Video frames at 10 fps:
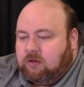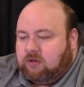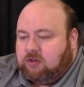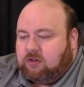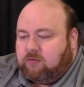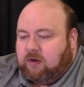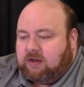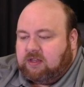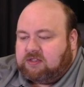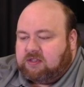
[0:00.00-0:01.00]
Do you
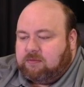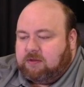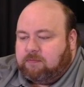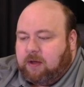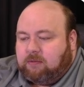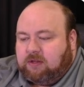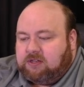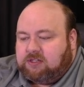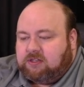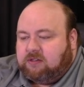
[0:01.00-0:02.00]
want this to be
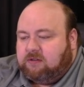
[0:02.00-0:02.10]
published?